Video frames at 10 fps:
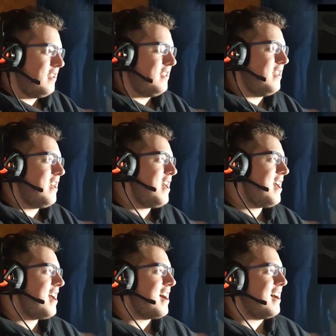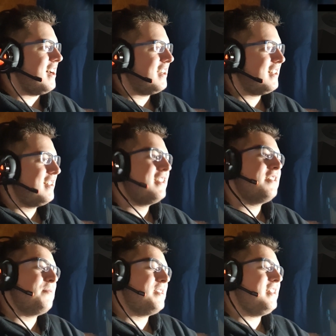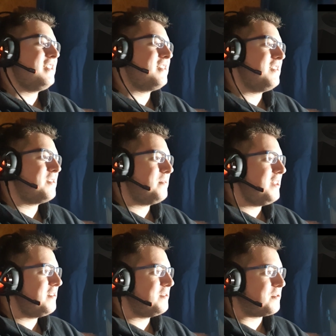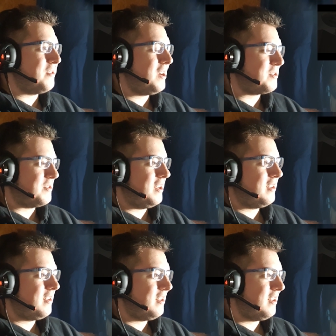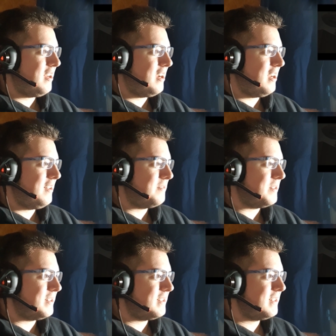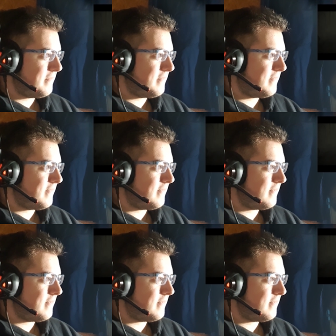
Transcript: Yeah well, it's it's really good introduction. Show yourself. I love it. Jedi.